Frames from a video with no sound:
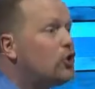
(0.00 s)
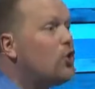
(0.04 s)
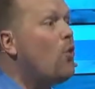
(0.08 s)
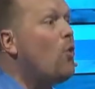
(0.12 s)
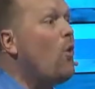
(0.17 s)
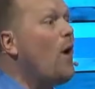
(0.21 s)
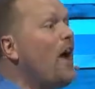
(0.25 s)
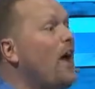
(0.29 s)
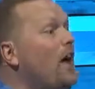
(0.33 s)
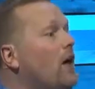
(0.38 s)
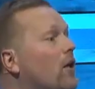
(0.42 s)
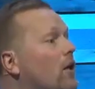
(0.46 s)

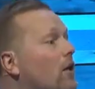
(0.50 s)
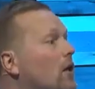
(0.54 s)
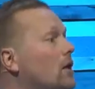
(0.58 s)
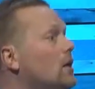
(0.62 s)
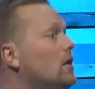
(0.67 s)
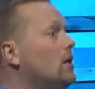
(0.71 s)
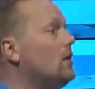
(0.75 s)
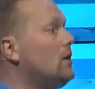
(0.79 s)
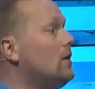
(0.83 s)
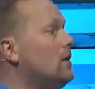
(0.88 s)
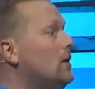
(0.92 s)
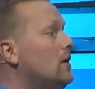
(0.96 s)
well.
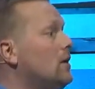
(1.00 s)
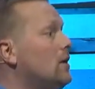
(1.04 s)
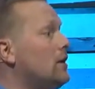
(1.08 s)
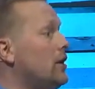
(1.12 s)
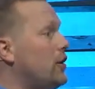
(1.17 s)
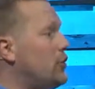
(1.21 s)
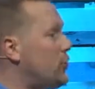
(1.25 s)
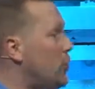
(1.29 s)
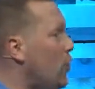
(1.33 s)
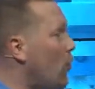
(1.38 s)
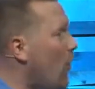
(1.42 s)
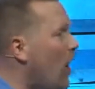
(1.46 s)

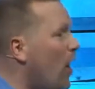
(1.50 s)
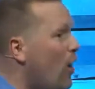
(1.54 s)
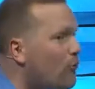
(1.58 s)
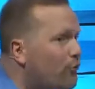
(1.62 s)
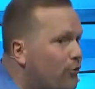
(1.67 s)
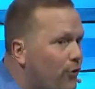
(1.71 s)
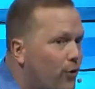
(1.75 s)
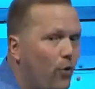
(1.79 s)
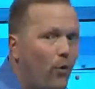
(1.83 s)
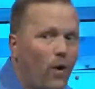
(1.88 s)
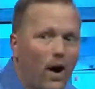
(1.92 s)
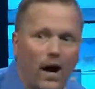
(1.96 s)
You do well
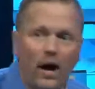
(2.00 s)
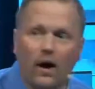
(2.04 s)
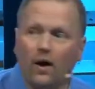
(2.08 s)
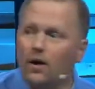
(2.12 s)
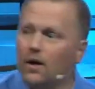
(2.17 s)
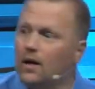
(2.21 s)
for a while